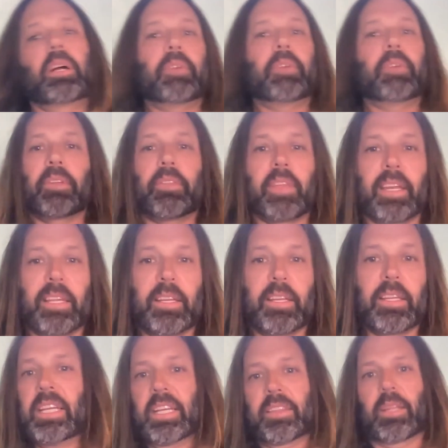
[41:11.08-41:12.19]
ripping off, everything,
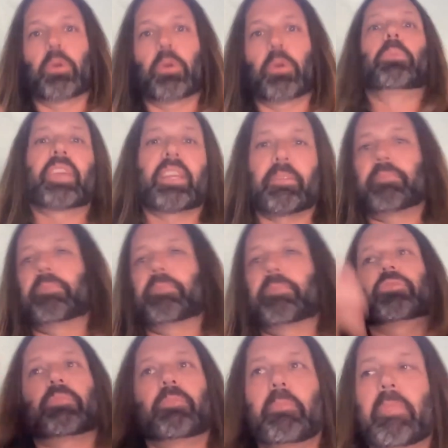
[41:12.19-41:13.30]
and they're almost like
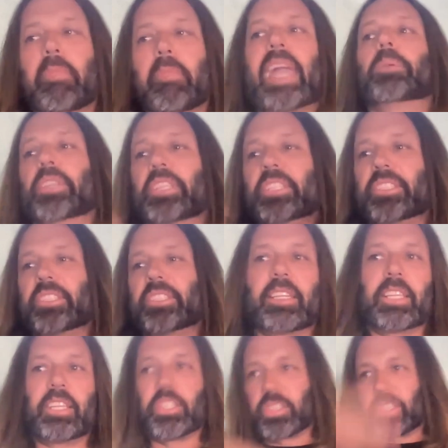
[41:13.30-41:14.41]
just
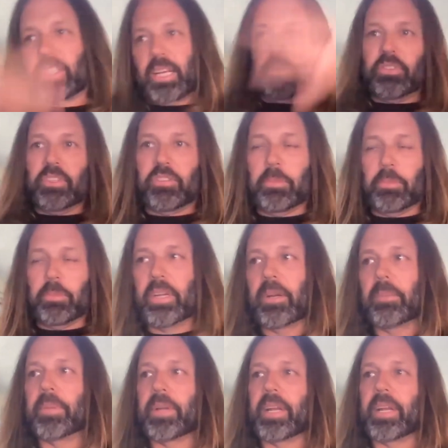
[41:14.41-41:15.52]
animalistic, and then they just kind of
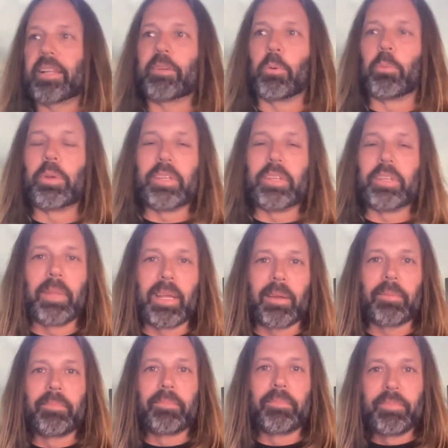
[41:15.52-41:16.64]
disappear. But I like what we did
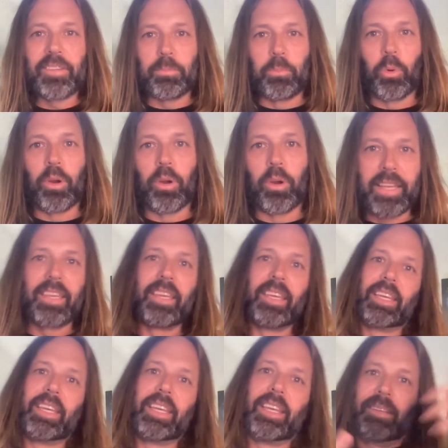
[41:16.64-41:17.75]
now. It's more of like,
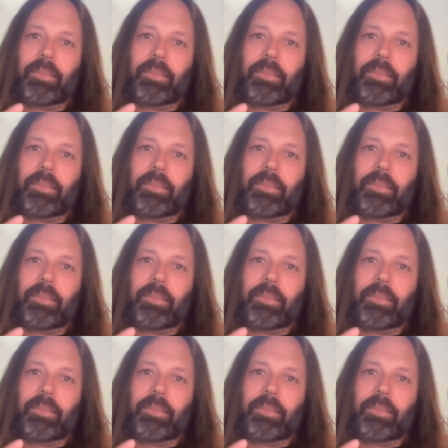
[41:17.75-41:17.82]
